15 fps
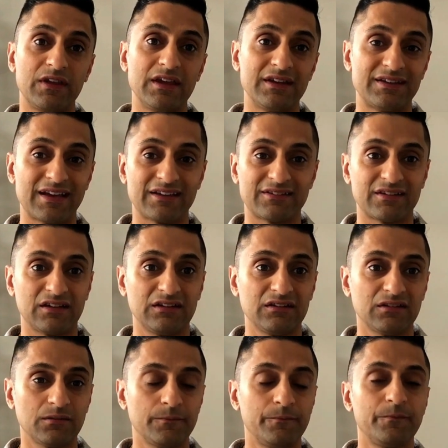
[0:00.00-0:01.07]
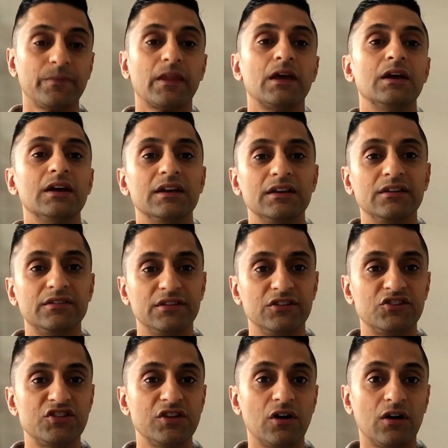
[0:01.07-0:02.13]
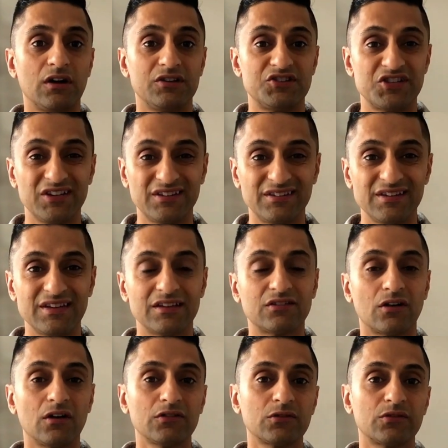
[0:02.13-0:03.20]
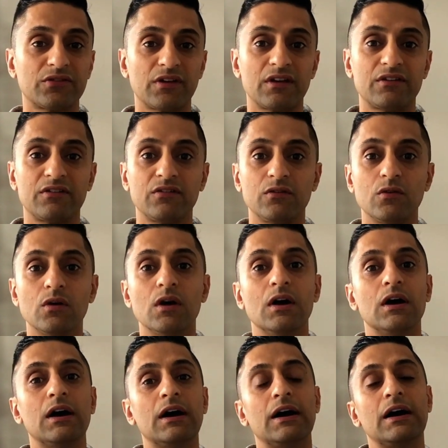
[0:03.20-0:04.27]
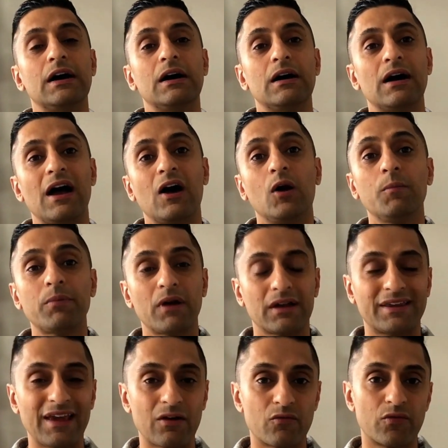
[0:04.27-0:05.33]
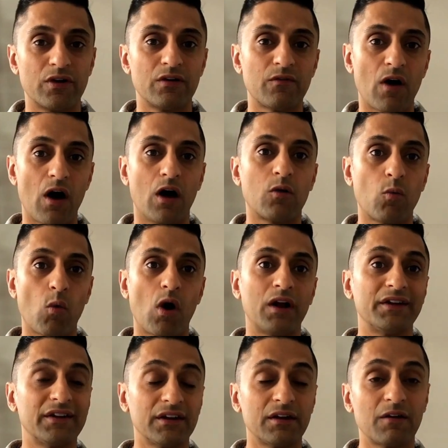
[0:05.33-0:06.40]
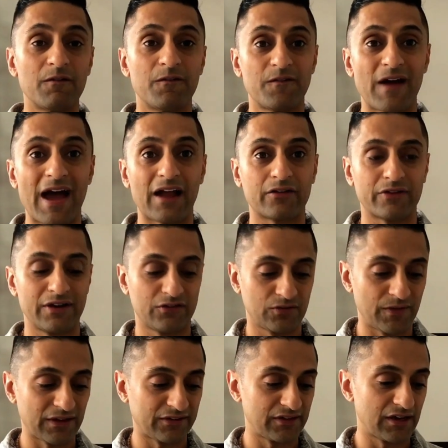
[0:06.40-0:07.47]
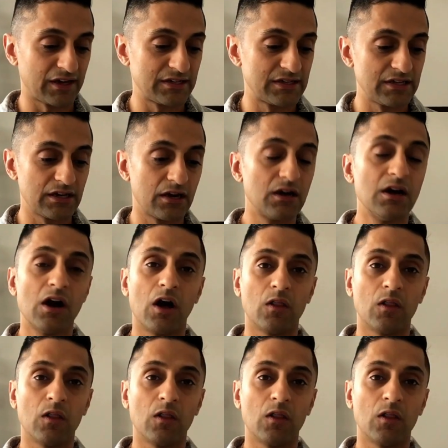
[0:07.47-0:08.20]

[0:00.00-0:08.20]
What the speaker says: the intestines. Egcg is also said to help get rid of unwanted fat, right? So that's the idea.